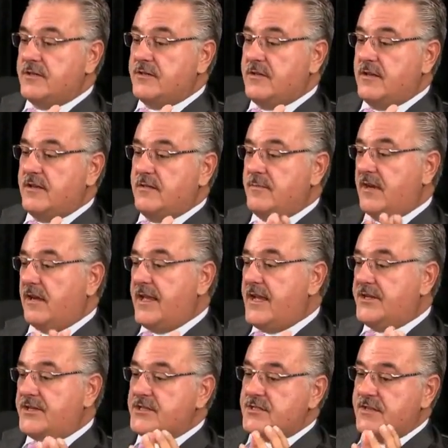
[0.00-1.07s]
and the Middle
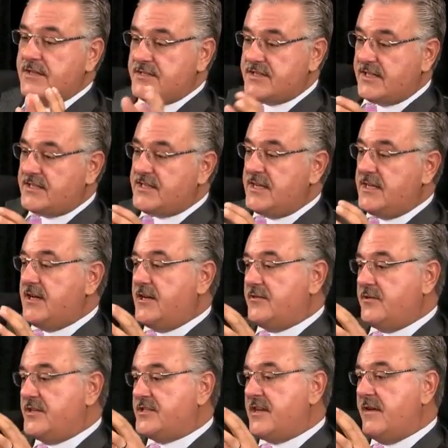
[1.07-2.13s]
Ages and then 1600s,
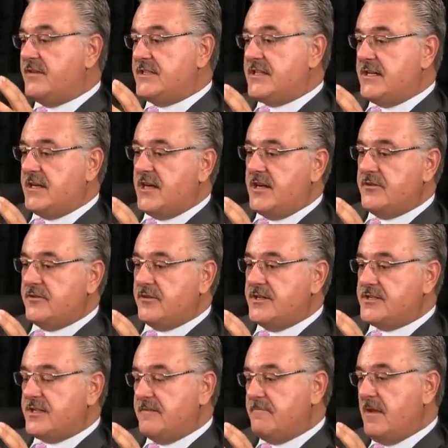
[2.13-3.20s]

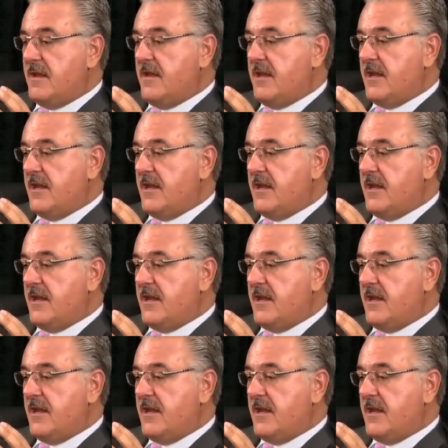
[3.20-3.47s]
1700s, and